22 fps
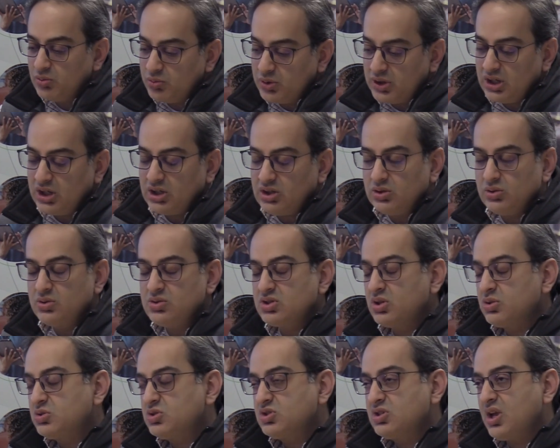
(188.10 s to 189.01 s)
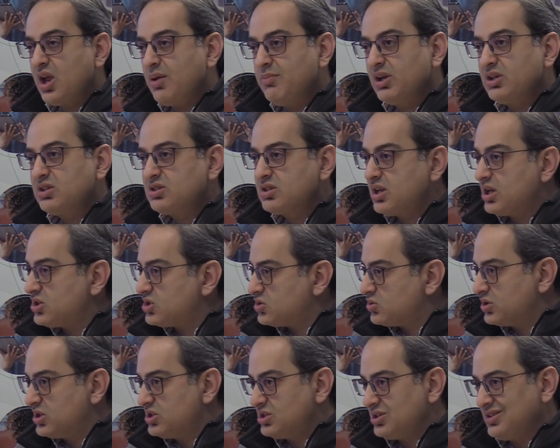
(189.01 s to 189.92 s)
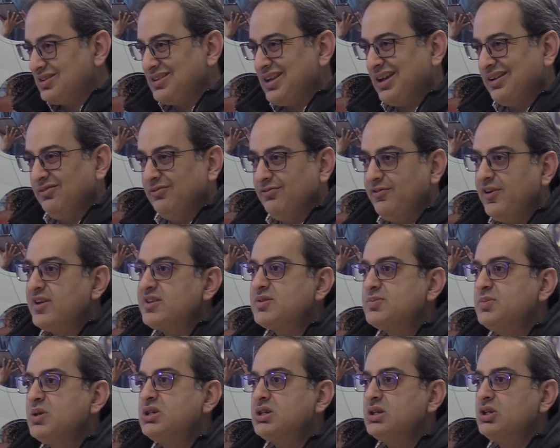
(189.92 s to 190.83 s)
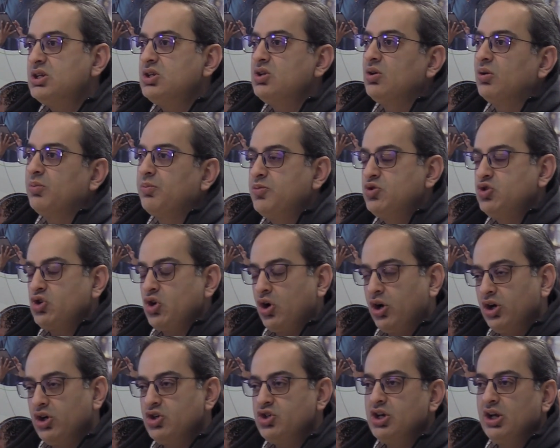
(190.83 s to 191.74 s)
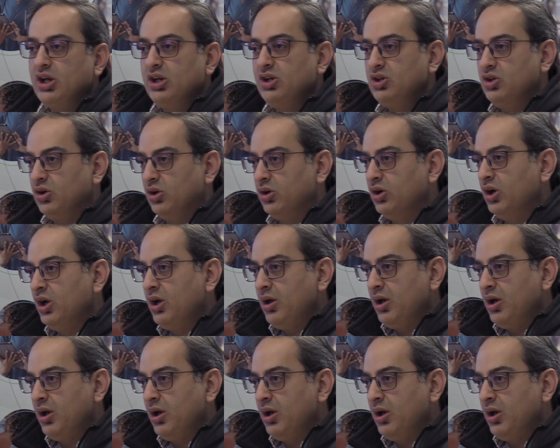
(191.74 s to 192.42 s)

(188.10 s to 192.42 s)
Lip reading: reuse those same accessories, that investment in your charging and your